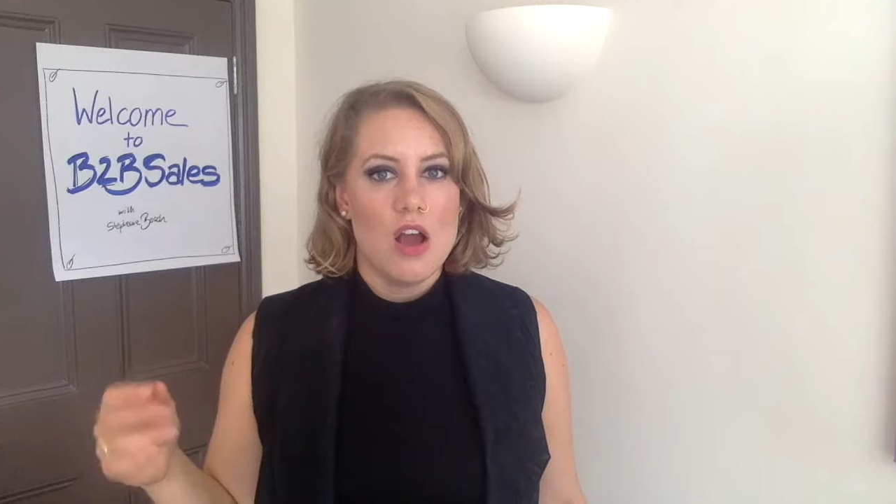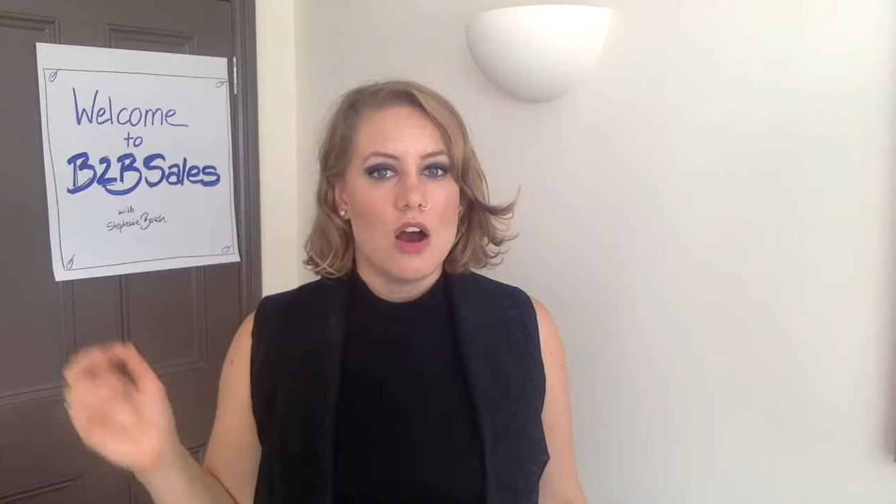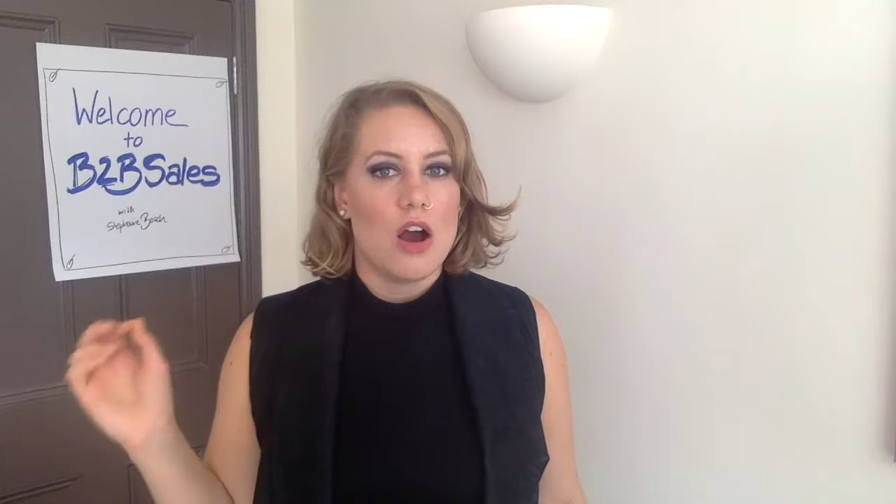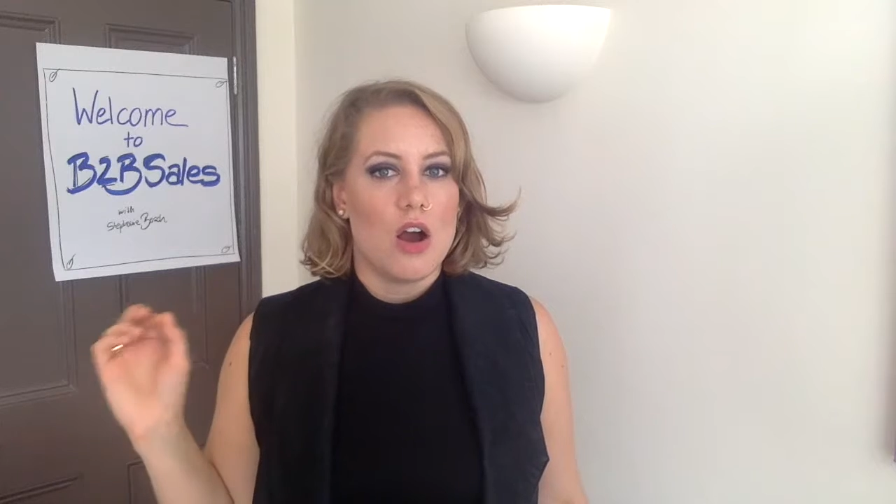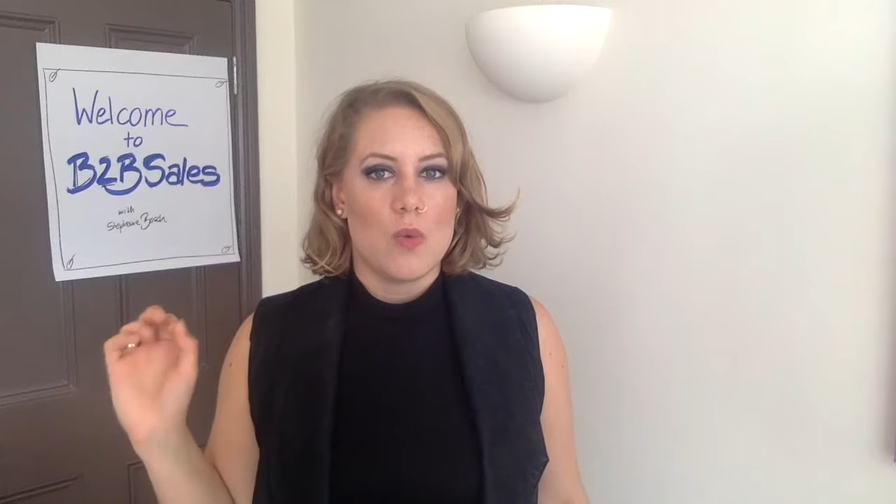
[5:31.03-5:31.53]

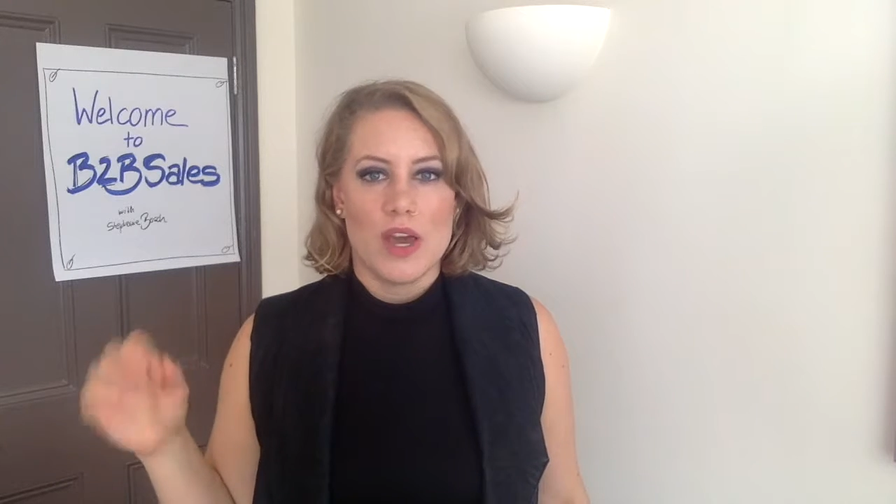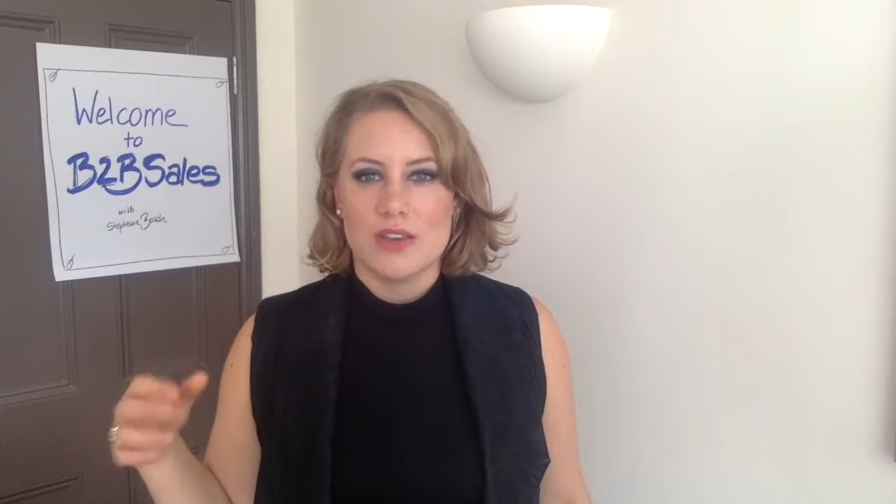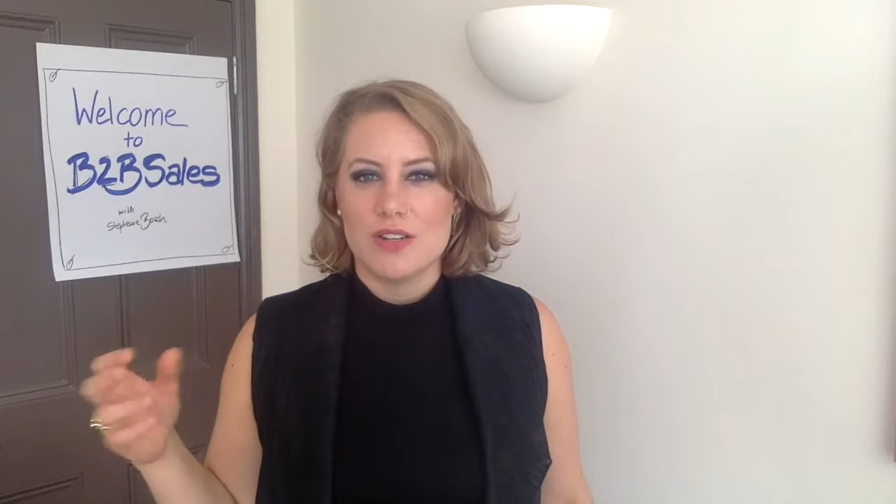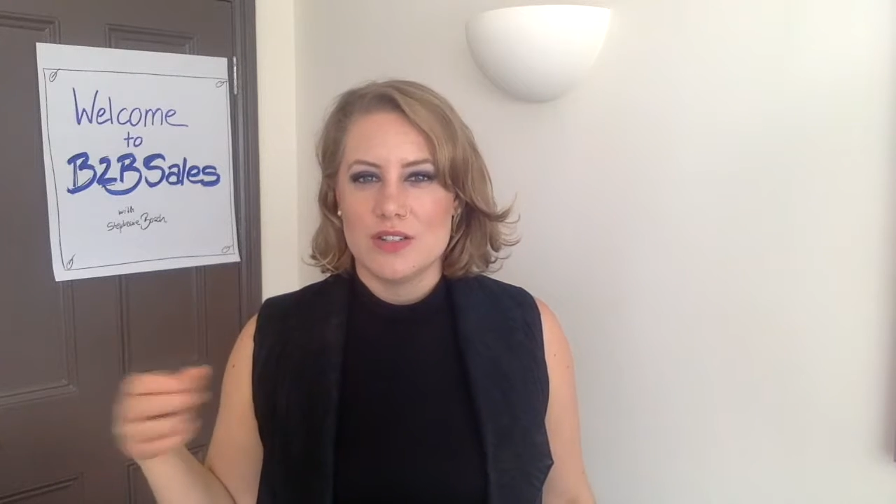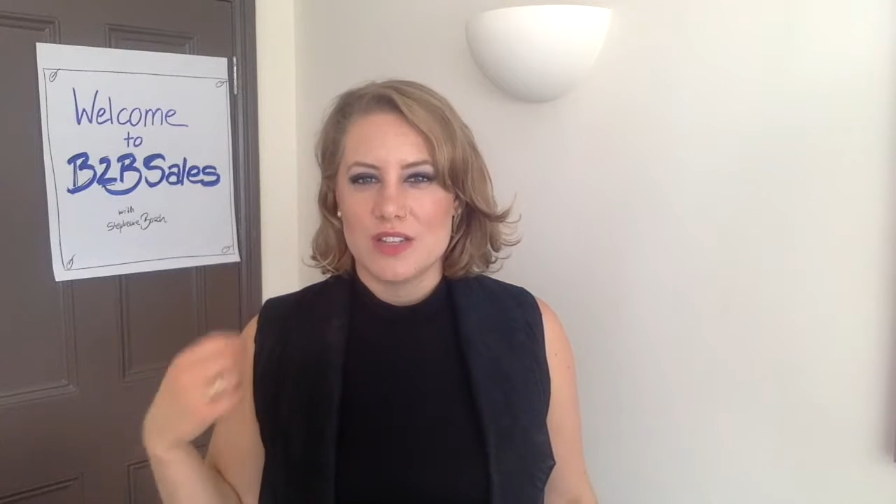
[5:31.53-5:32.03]
or where you
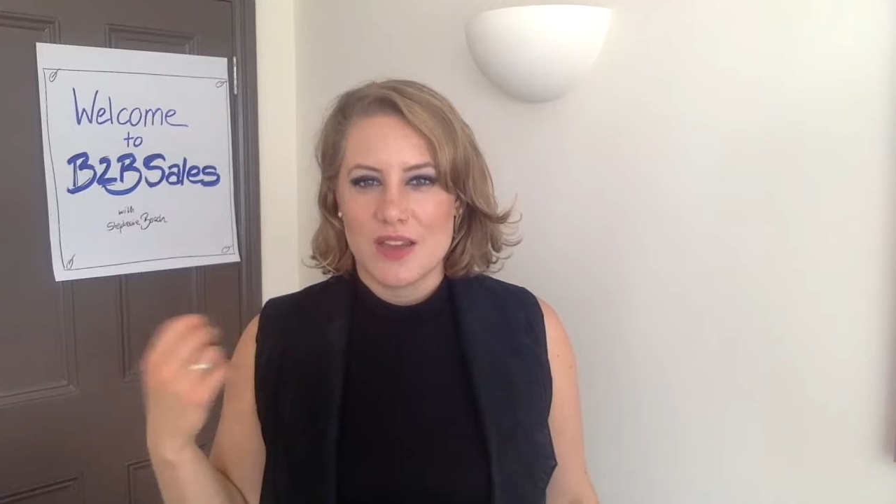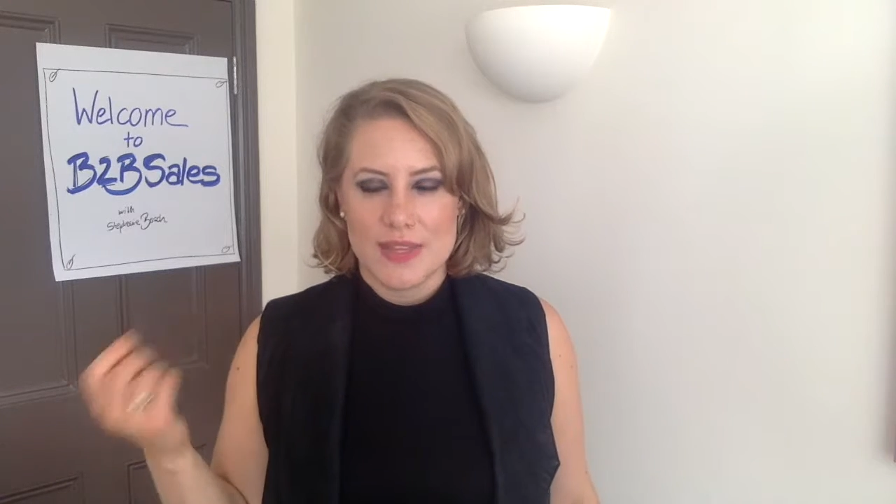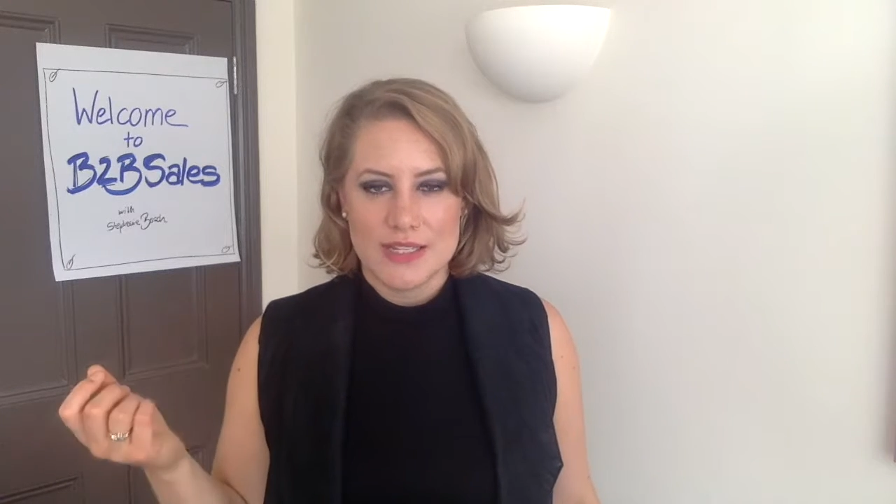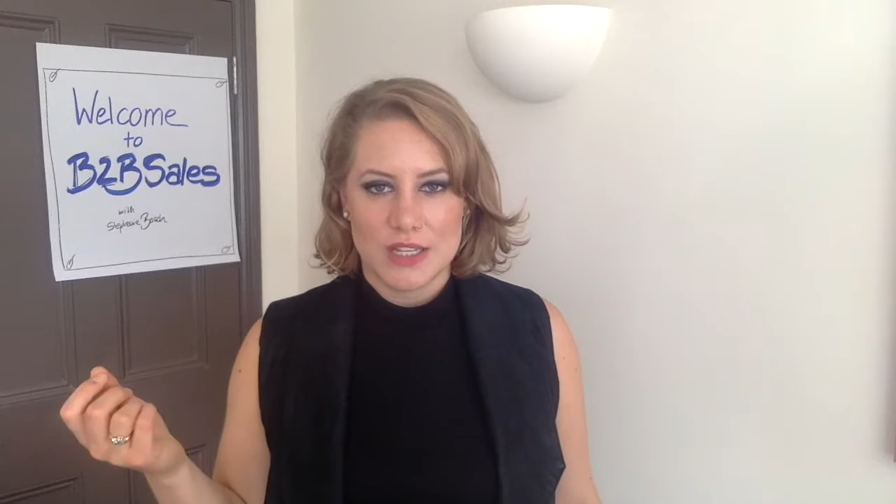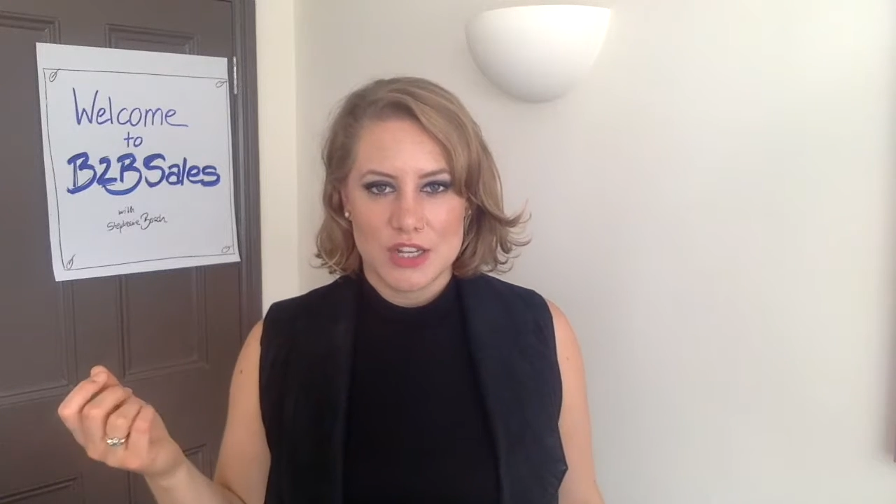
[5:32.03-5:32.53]
need to get
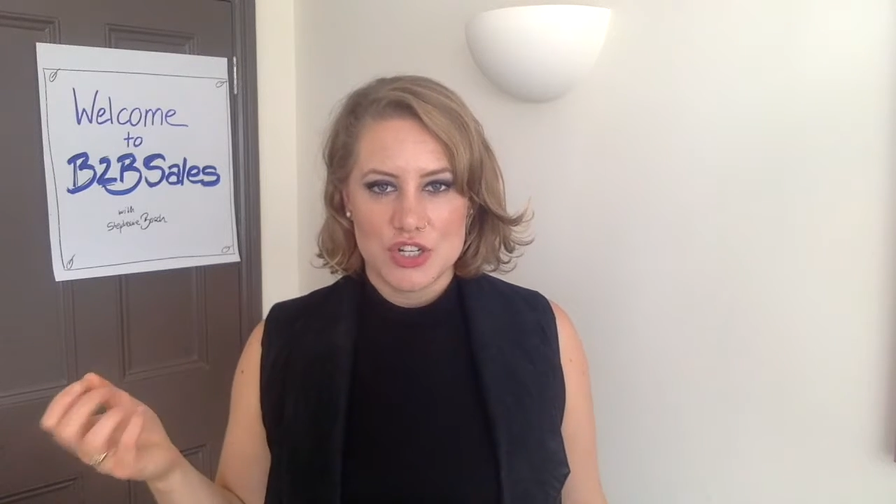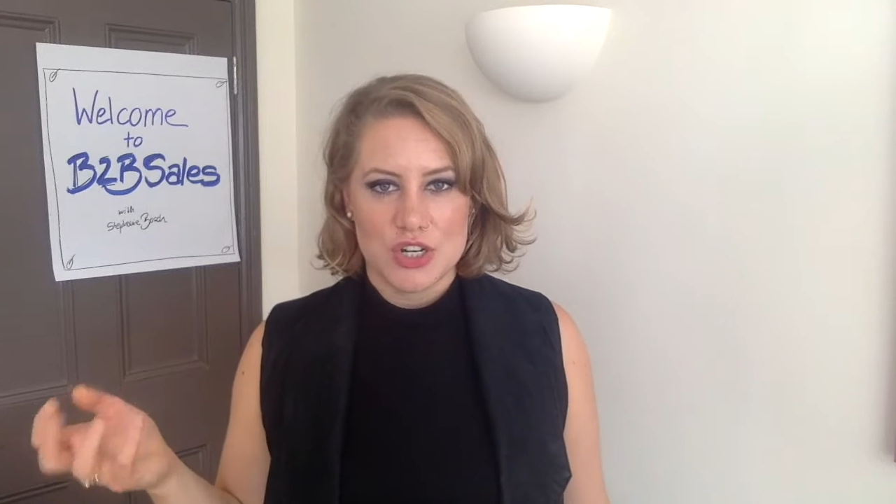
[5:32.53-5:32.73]
the signature